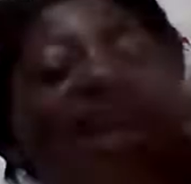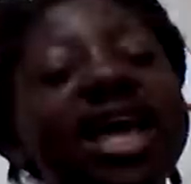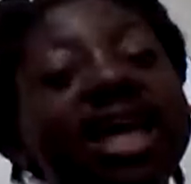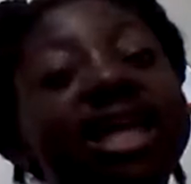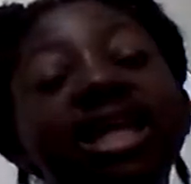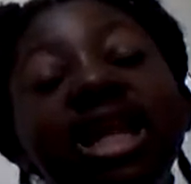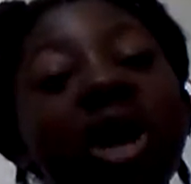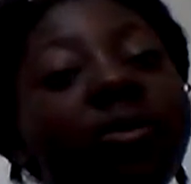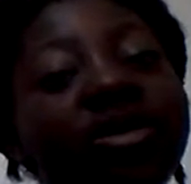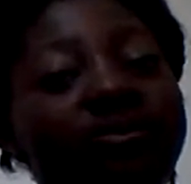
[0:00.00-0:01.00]
he did
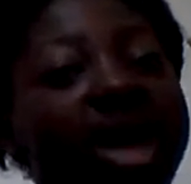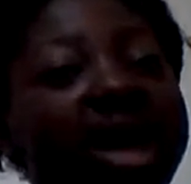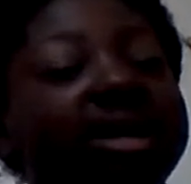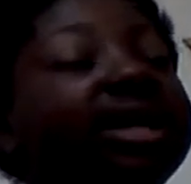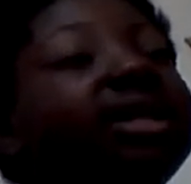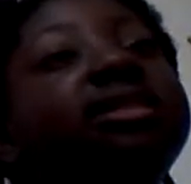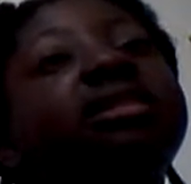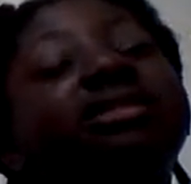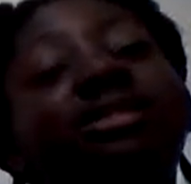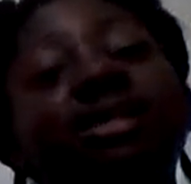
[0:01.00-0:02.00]
not wave back he did
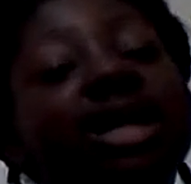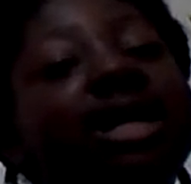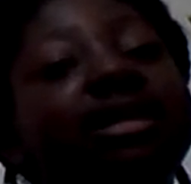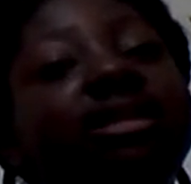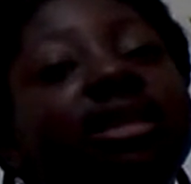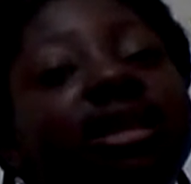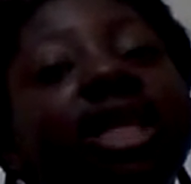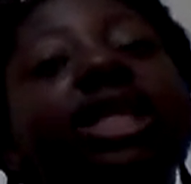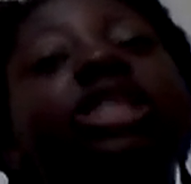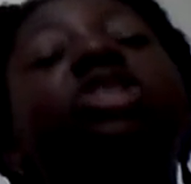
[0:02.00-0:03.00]
not say anything
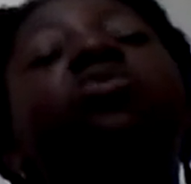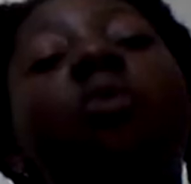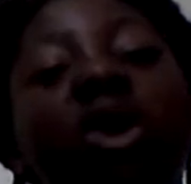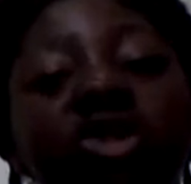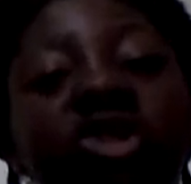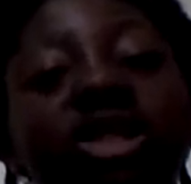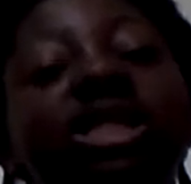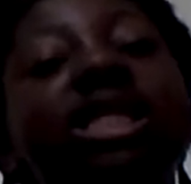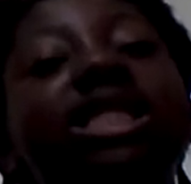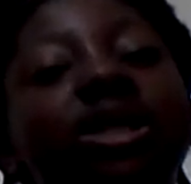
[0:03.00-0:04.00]
he just watched
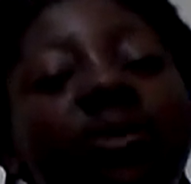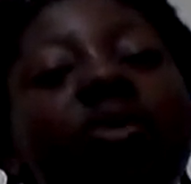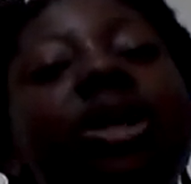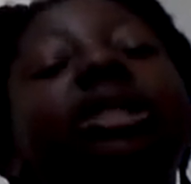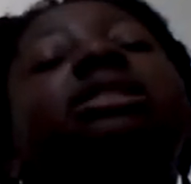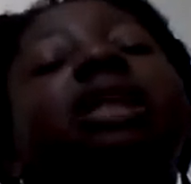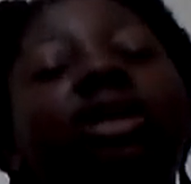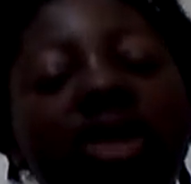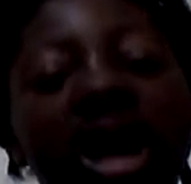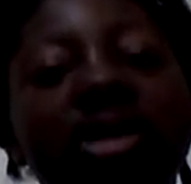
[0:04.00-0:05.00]
us until we went inside
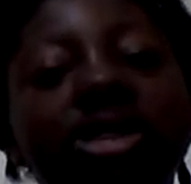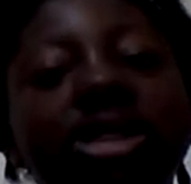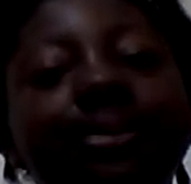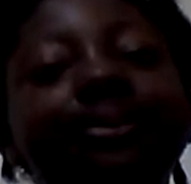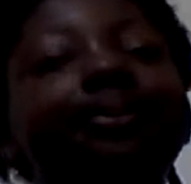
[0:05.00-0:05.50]
our house